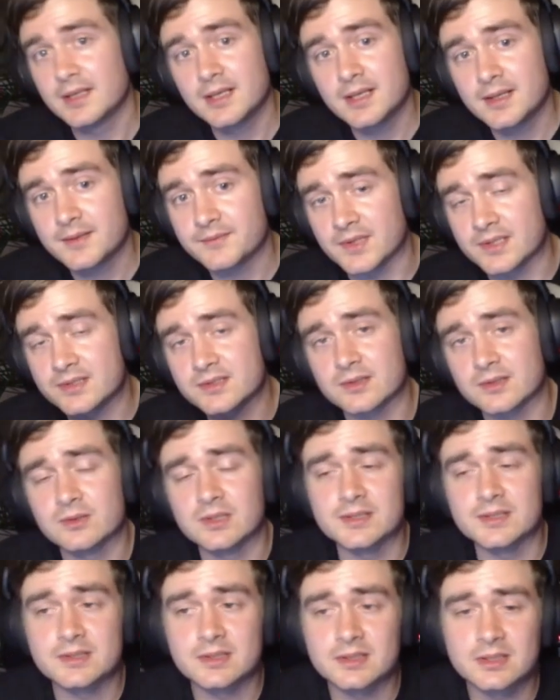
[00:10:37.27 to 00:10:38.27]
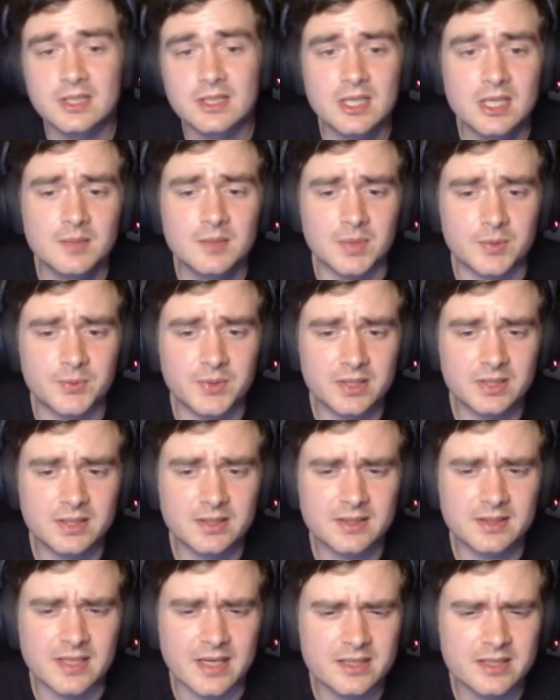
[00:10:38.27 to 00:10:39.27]
That's the whole idea, but we got a
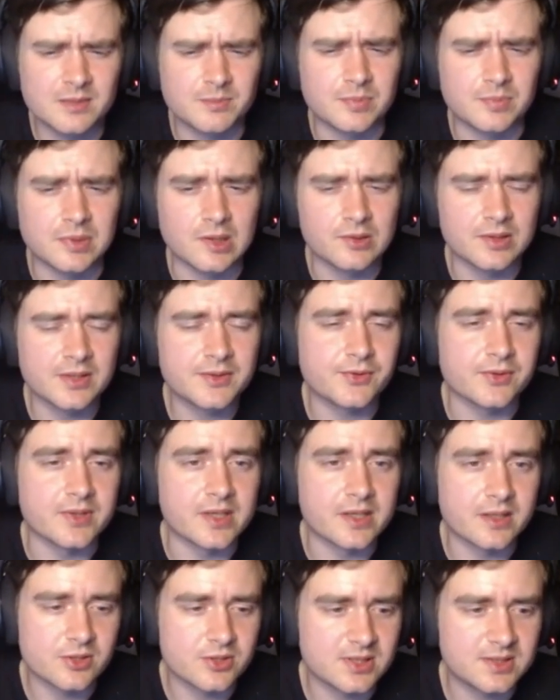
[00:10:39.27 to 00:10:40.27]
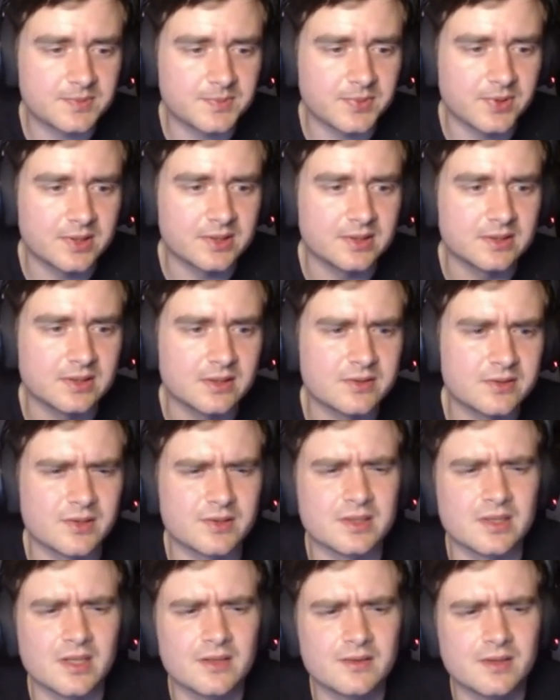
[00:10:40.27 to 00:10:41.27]
kind of bloated 3 energy spot, and I thought the
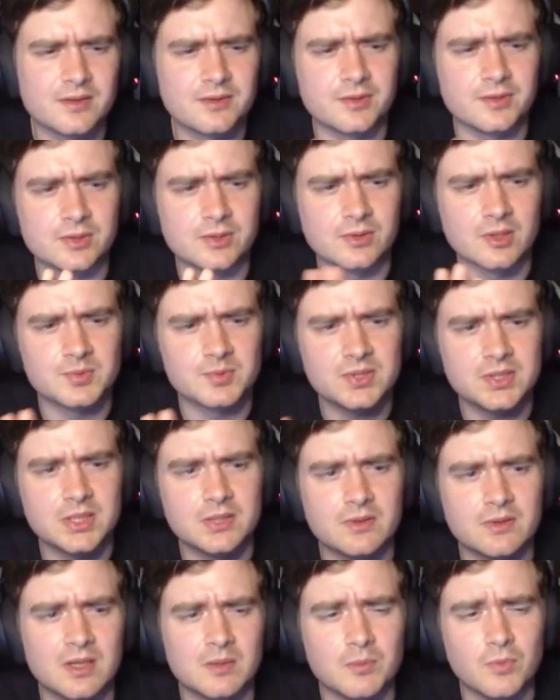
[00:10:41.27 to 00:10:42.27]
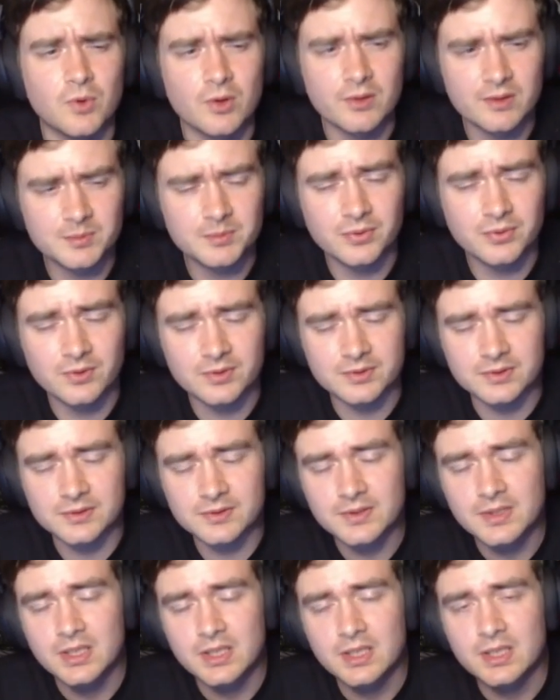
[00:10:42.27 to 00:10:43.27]
other 3 drops here are more important,
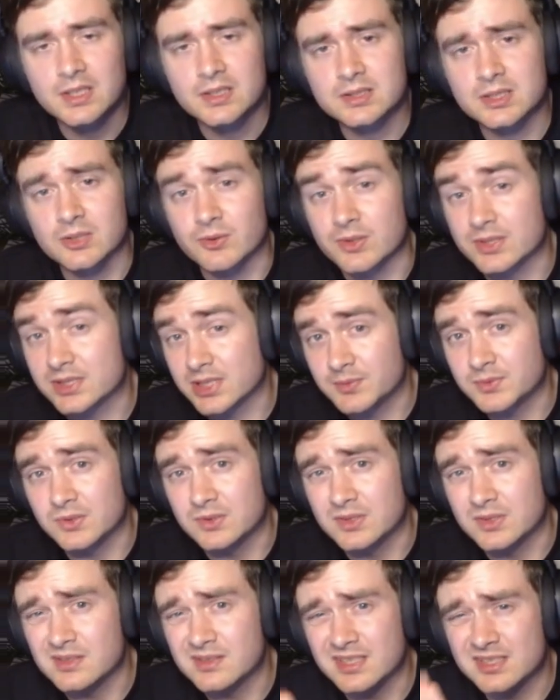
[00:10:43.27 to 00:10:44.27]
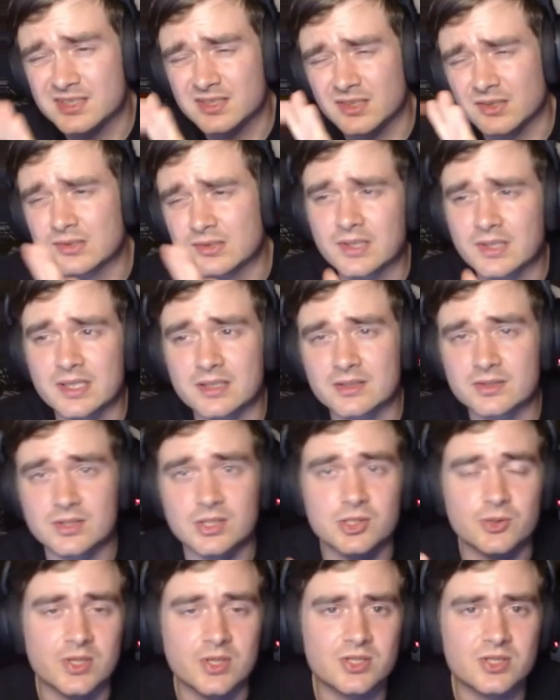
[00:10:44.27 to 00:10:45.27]
so I skipped on it. That's also kind of
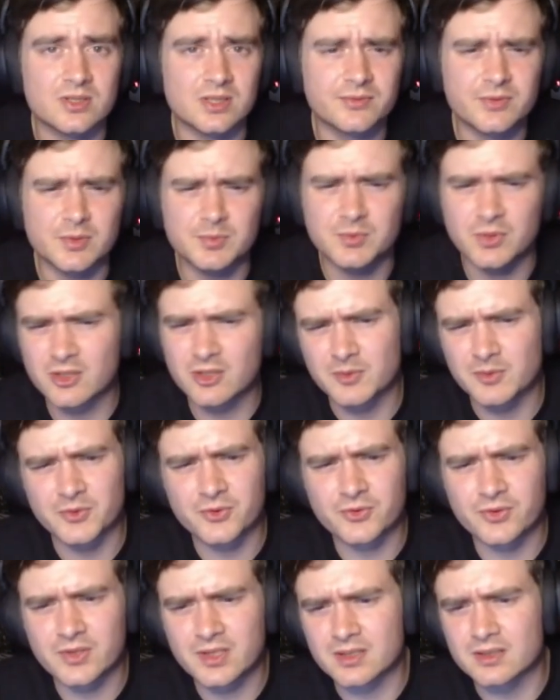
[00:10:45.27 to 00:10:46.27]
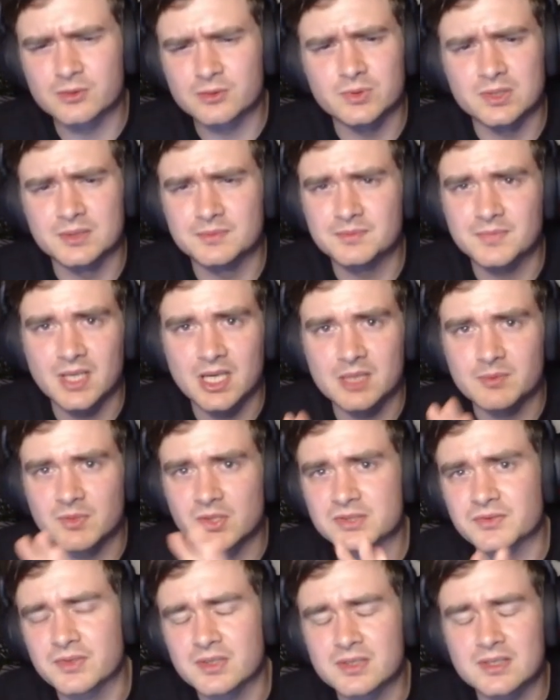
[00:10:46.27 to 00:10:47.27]
situational. If you draw it on 3, it will die most
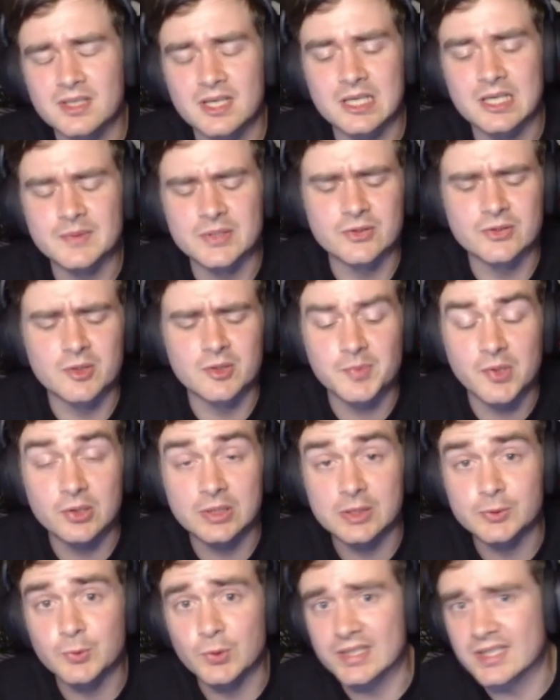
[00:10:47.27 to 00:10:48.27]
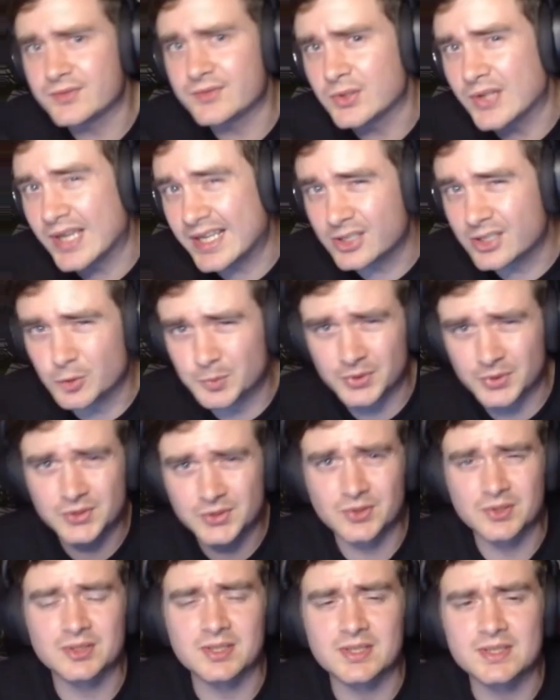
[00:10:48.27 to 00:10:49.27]
of the time, and your opponent will give you any
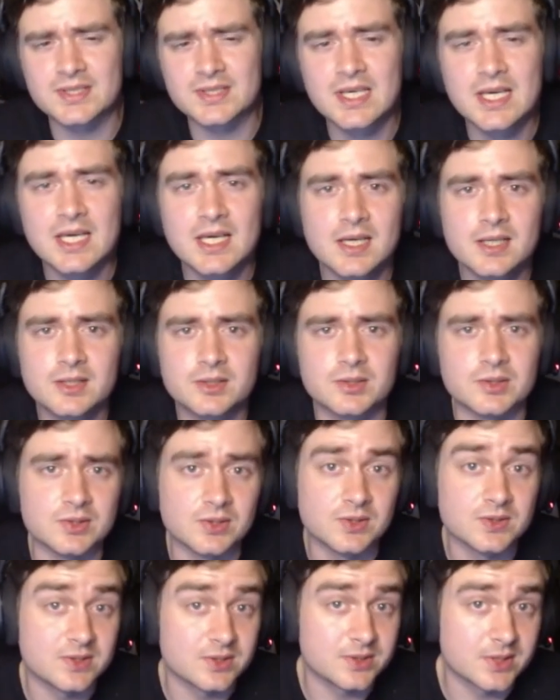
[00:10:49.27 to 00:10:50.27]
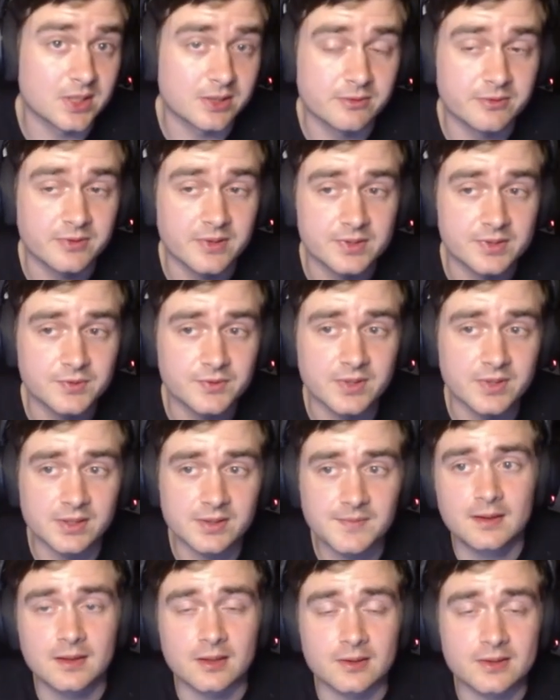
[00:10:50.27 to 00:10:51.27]
opportunities to use the sacrifice effect.
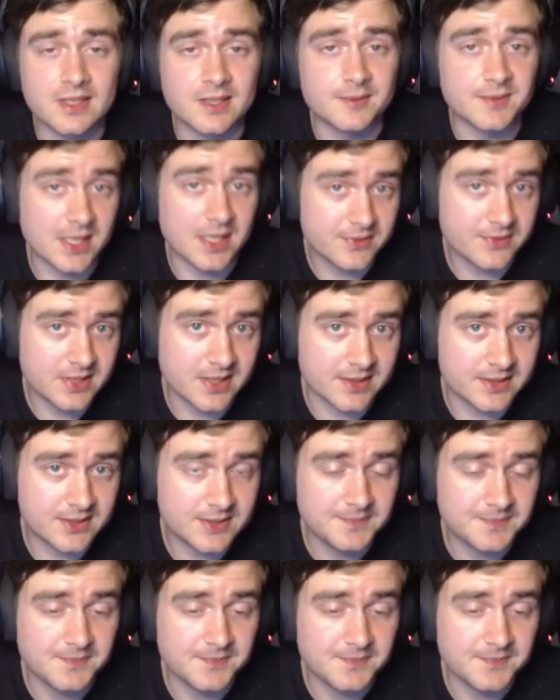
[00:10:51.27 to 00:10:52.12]
Okay, death sets.